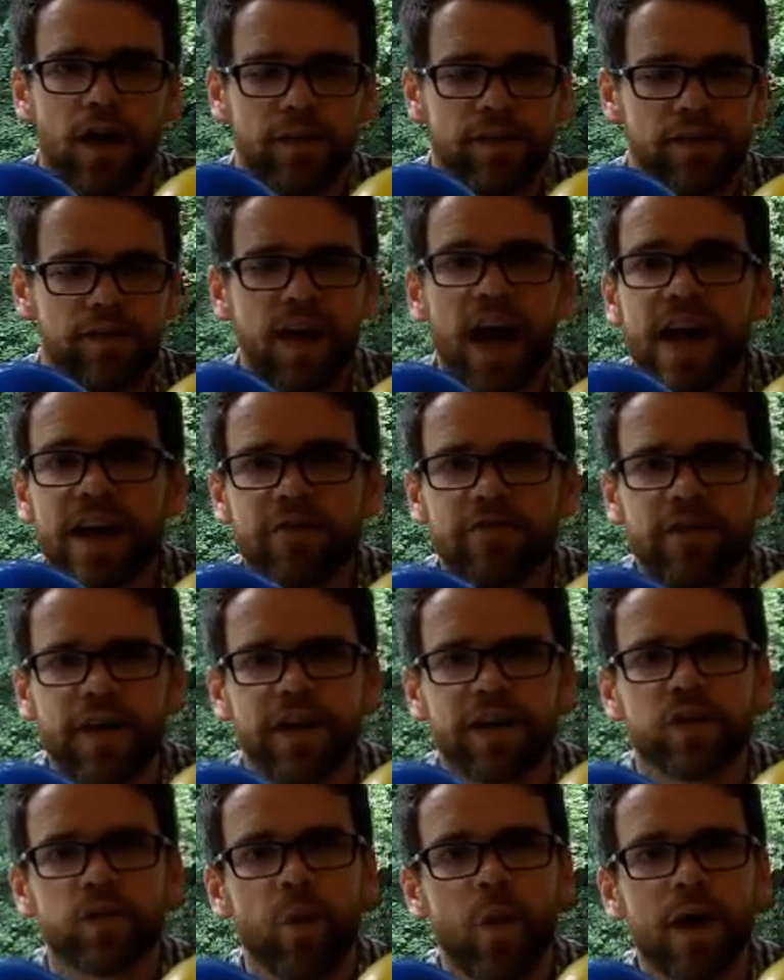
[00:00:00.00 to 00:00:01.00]
side
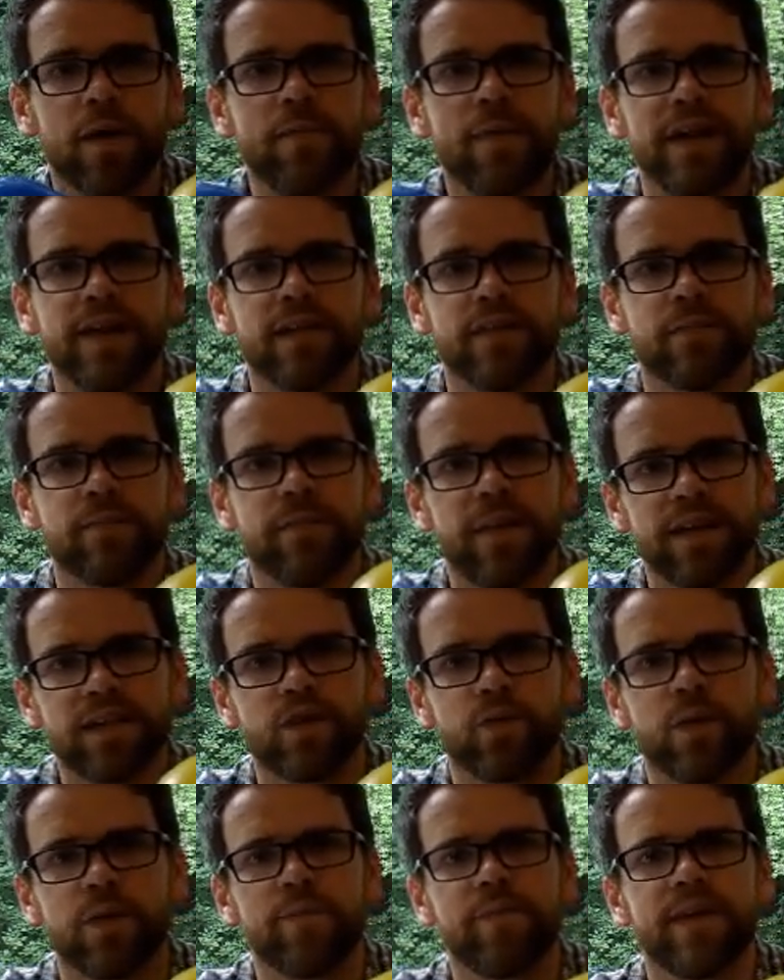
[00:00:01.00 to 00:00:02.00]
effects, one major
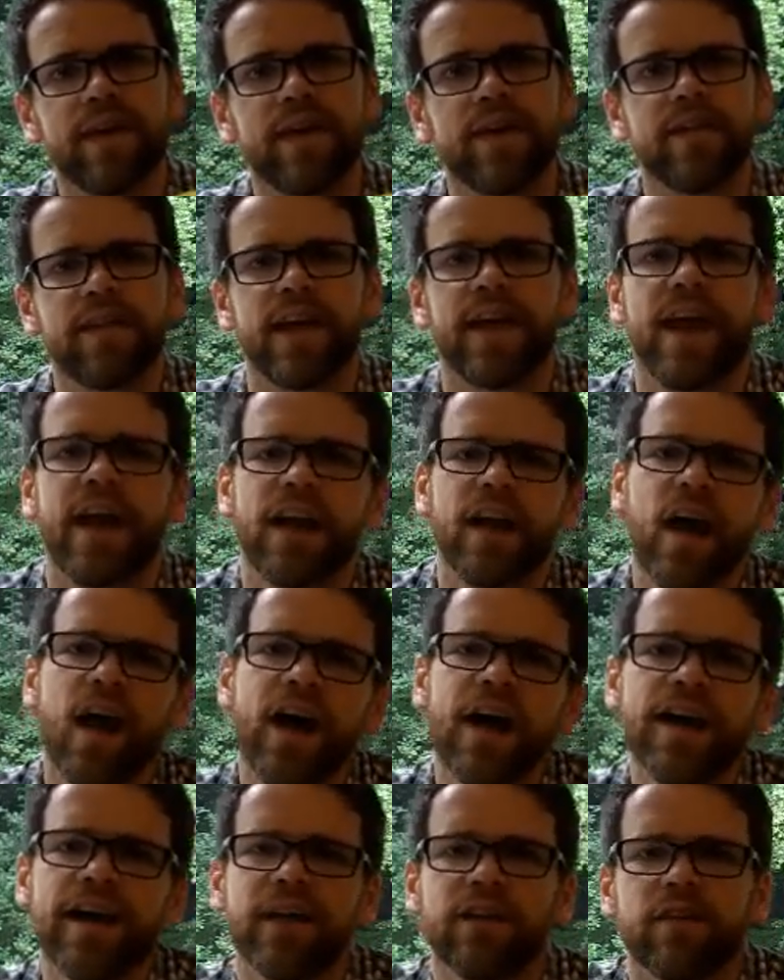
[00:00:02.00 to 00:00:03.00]
one being that at
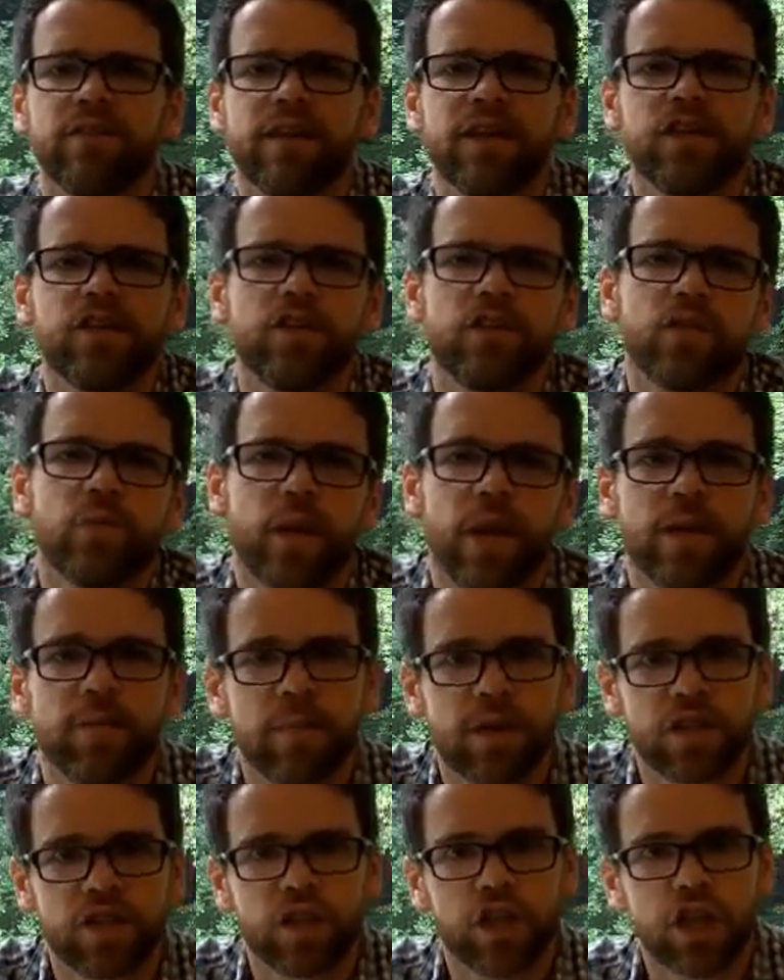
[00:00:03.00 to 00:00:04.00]
high elevations we had
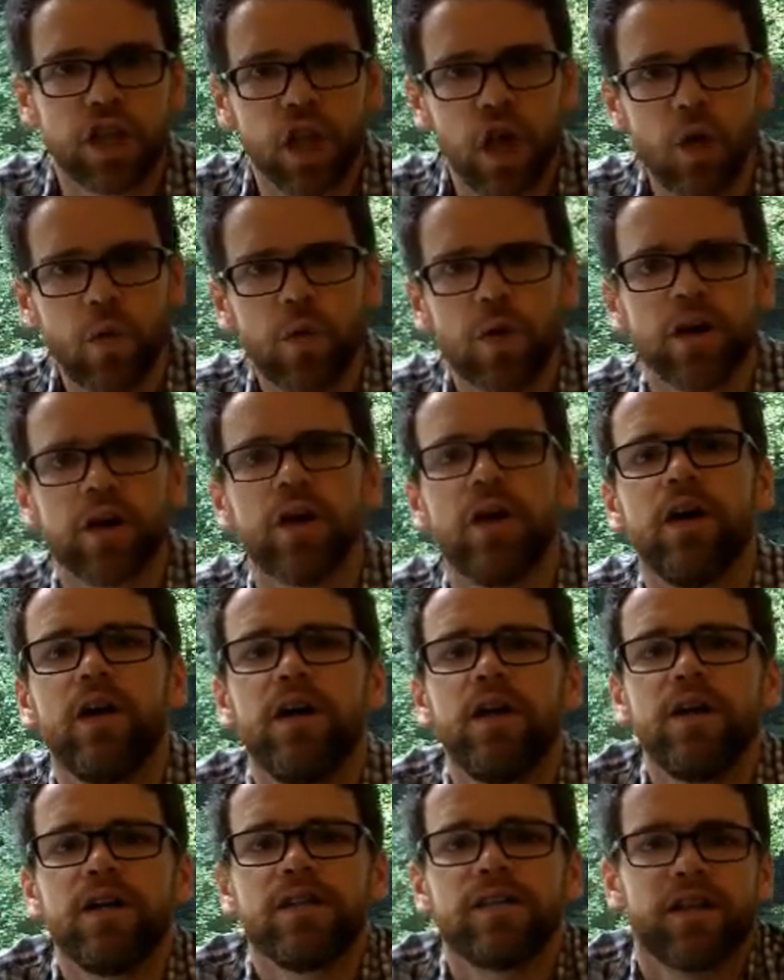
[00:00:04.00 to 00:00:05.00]
much lower
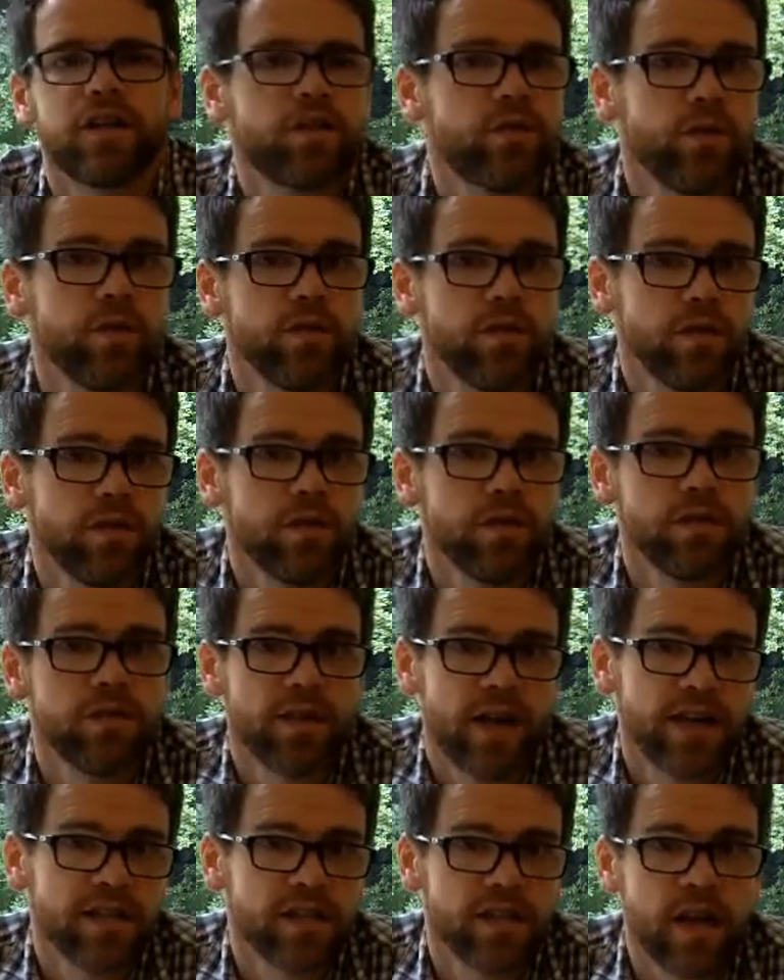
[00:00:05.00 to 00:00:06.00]
sexual
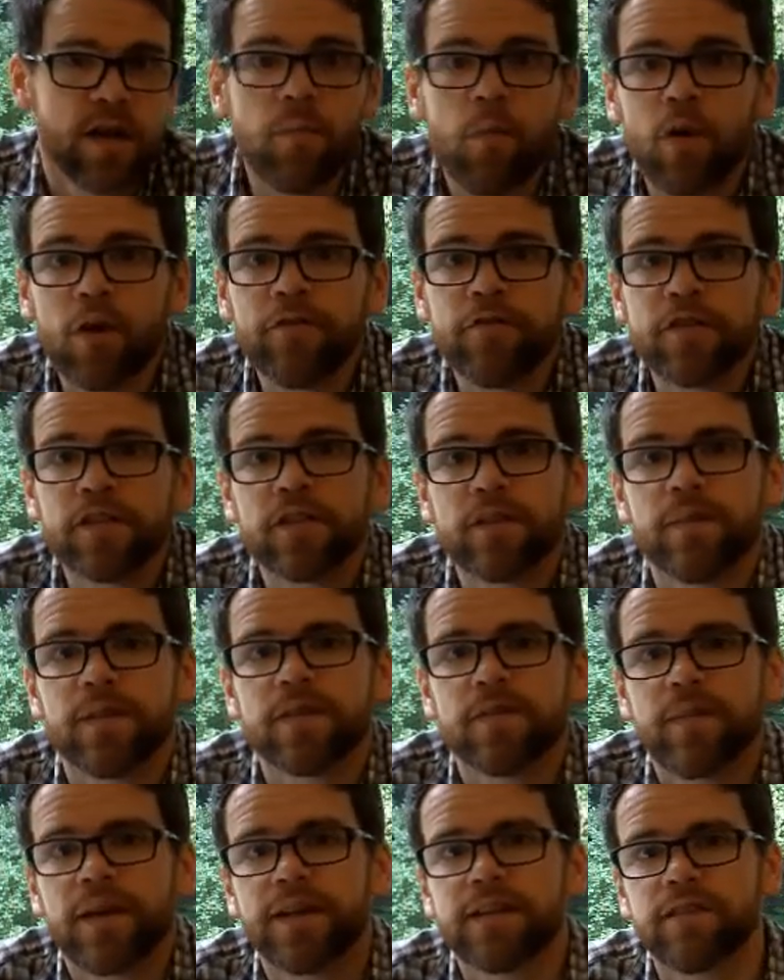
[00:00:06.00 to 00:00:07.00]
size dimorphism
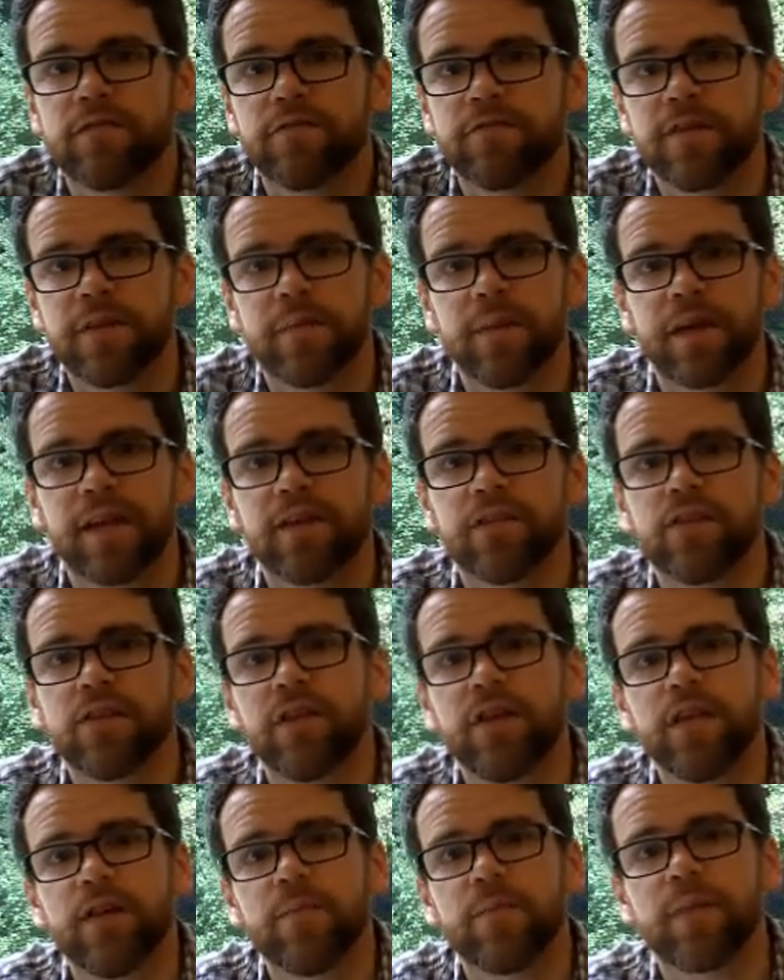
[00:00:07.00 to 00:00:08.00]
as males and
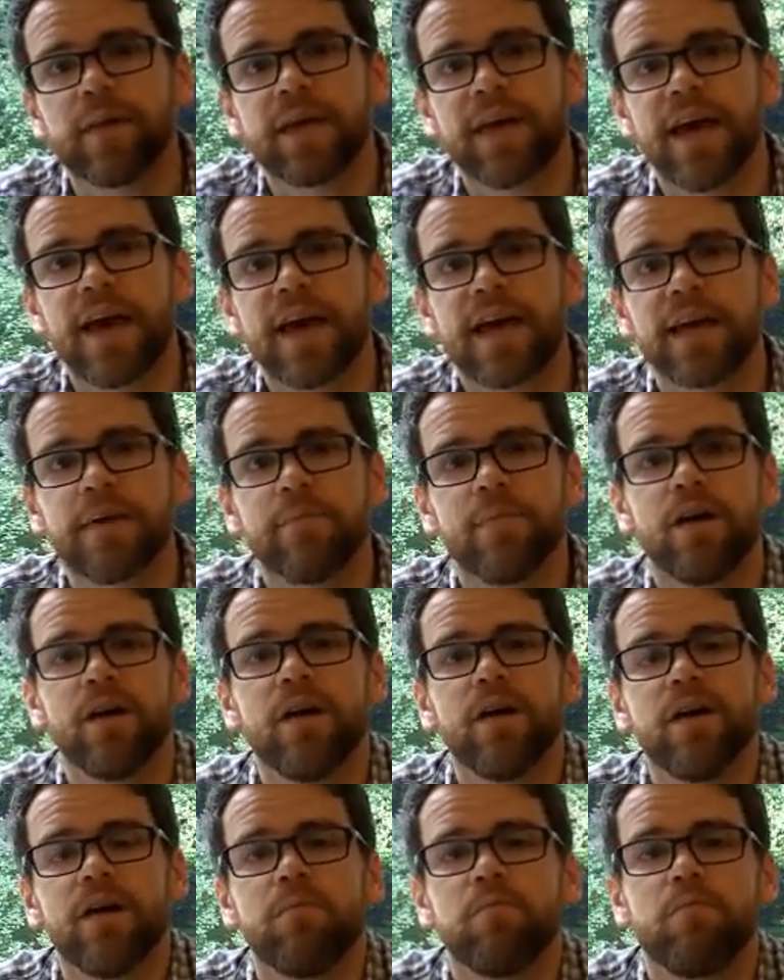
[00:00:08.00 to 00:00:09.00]
females became
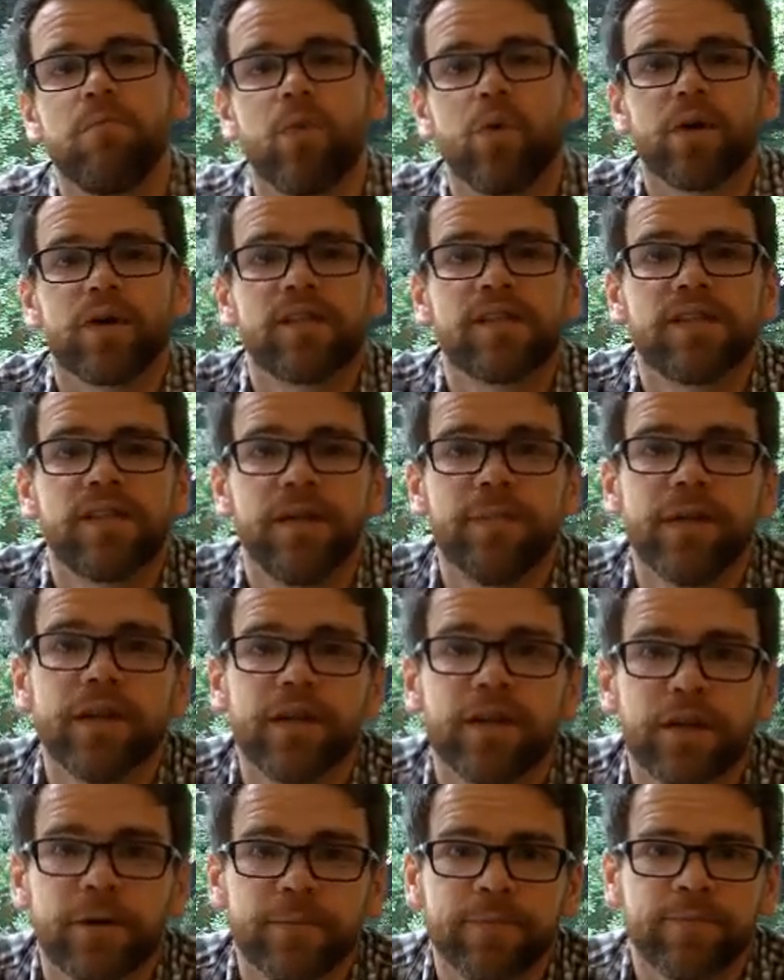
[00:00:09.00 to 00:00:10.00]
more
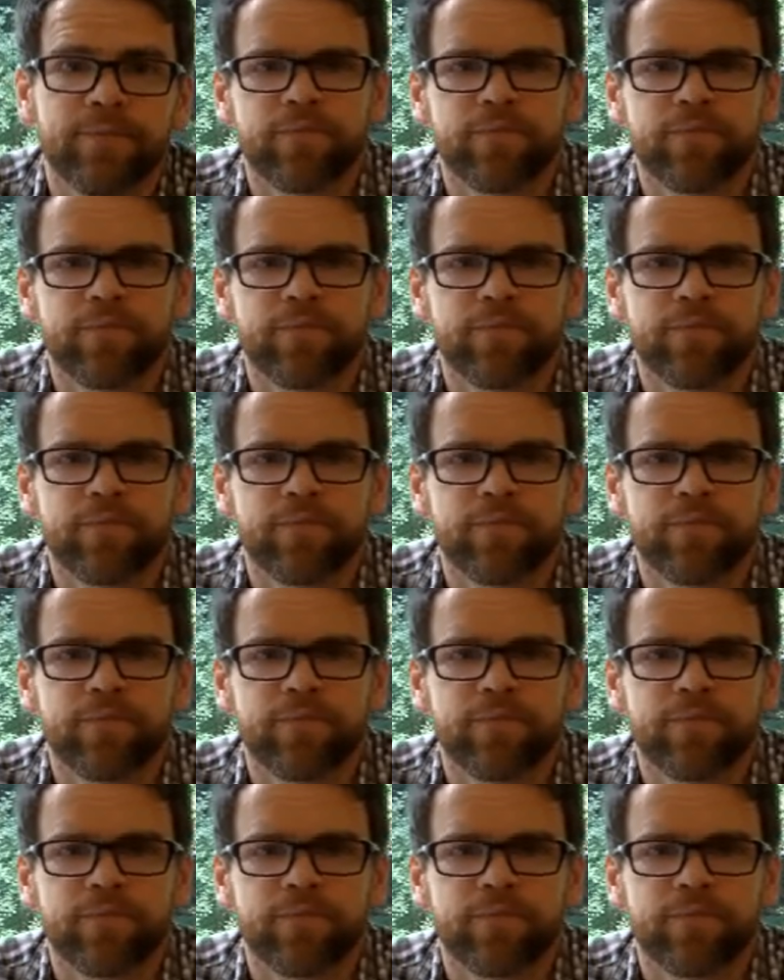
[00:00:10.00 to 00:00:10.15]
similar.